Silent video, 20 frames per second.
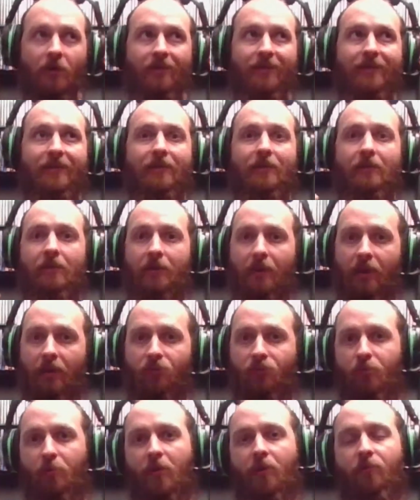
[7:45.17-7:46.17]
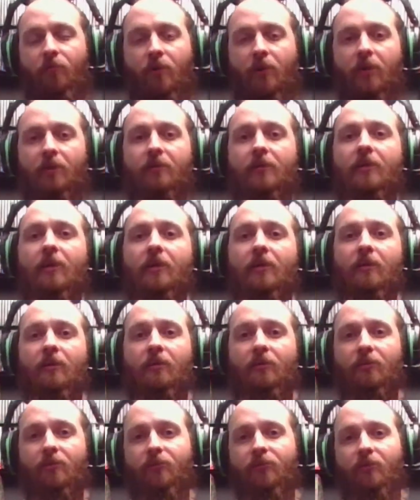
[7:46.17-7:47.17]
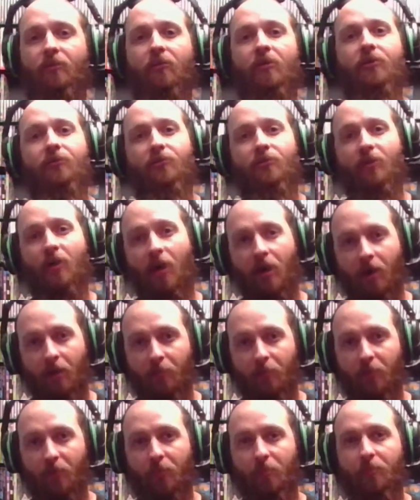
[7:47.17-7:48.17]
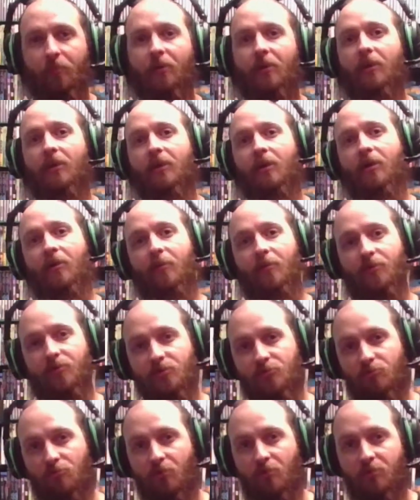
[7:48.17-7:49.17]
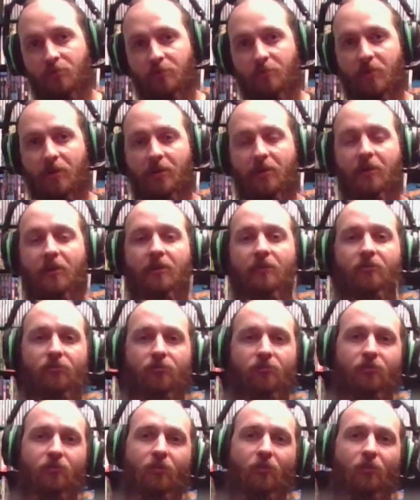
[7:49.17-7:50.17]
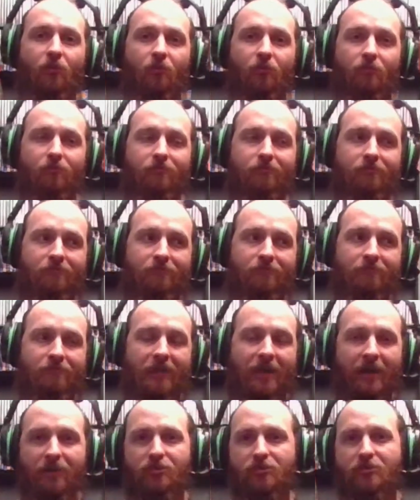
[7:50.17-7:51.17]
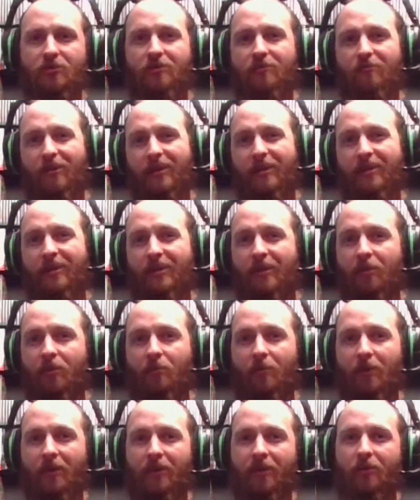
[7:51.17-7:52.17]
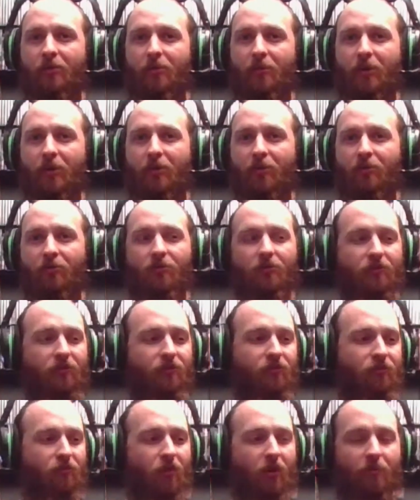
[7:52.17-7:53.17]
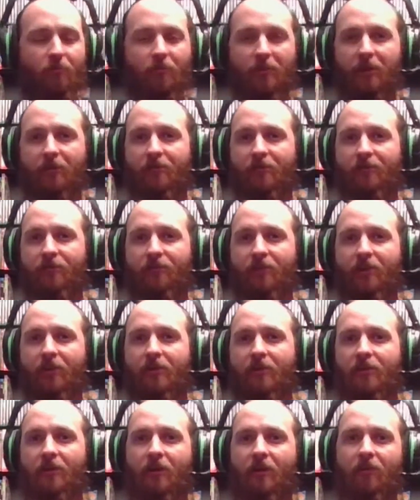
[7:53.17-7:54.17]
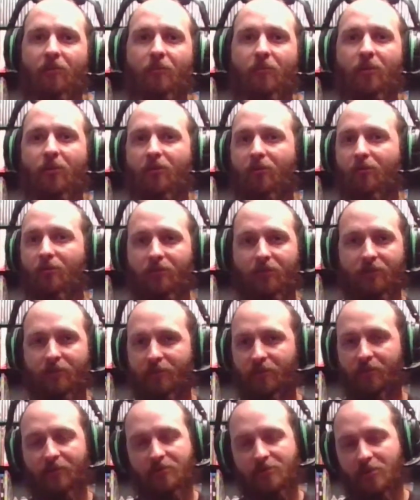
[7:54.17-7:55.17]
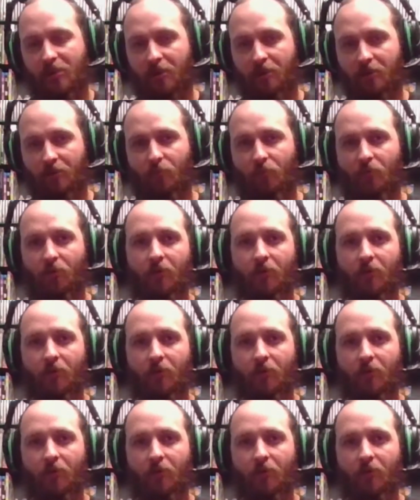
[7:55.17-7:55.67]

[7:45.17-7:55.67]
Yes, but I forgot to take in consideration the hop up and how much it draws it back in. So actually right now my inner barrel is dropped down inside of the outer barrel and it's not going to work.